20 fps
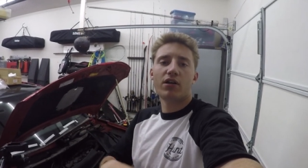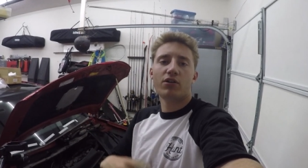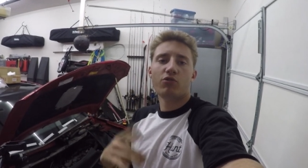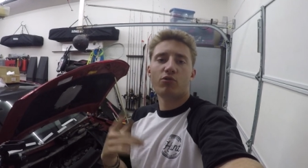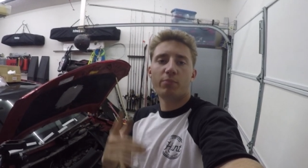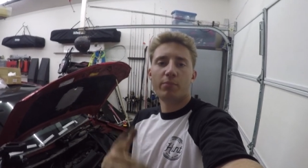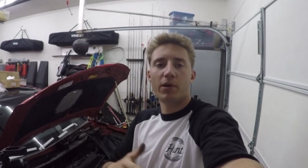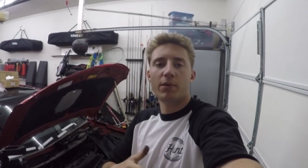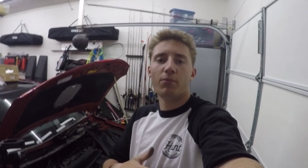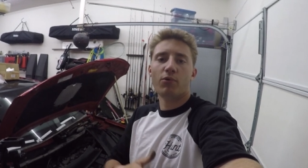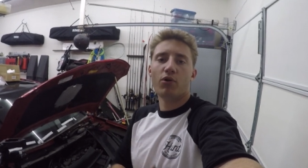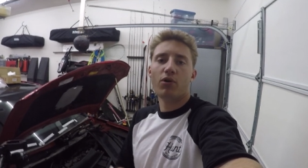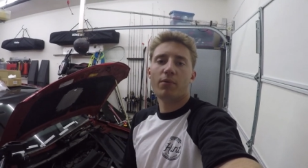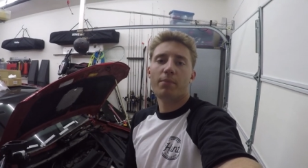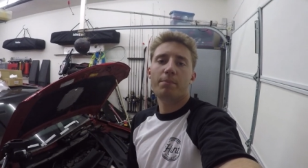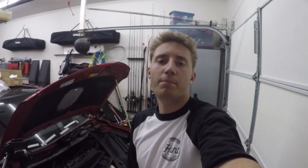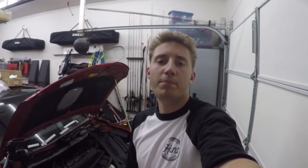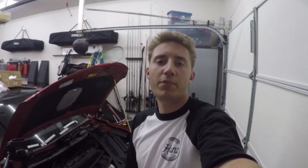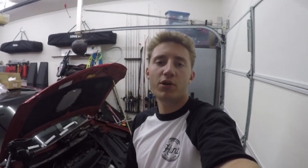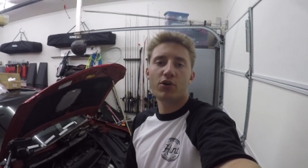and remember,
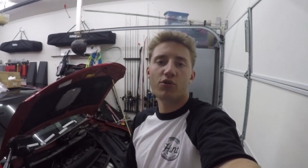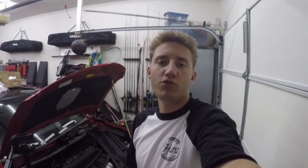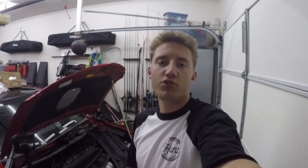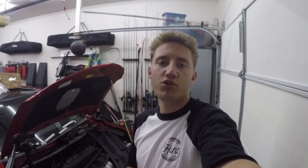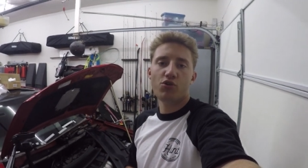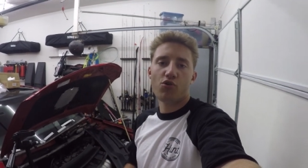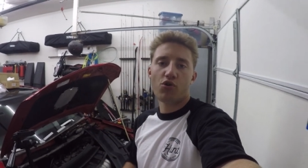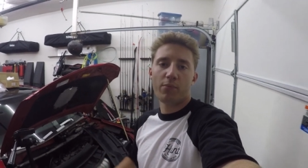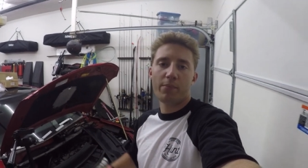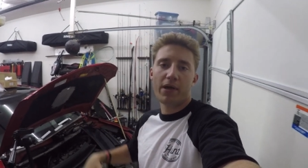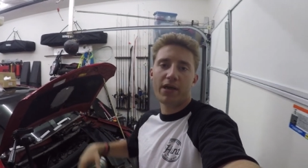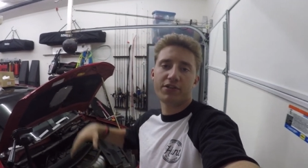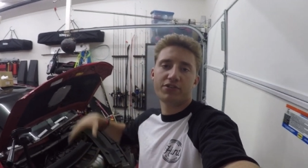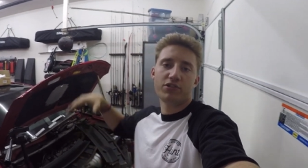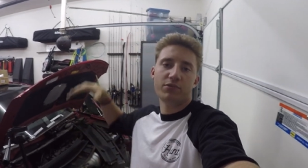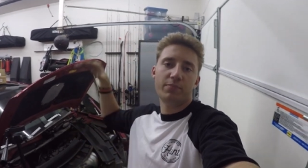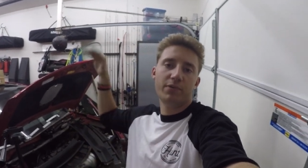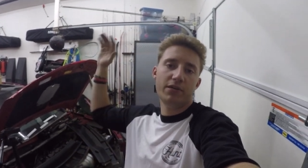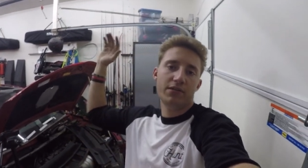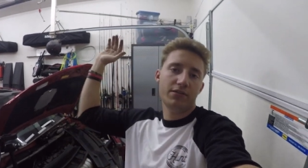build your
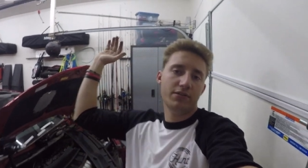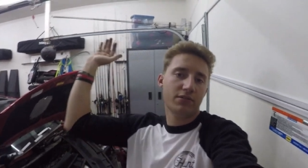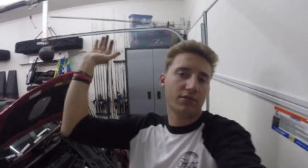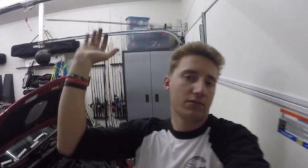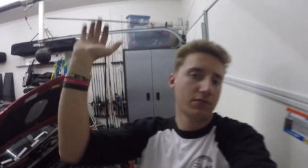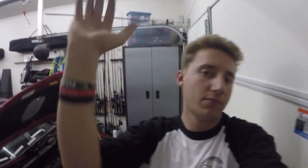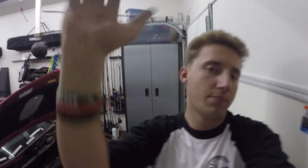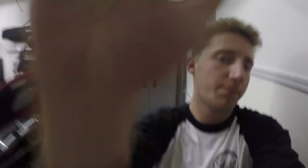masterpiece.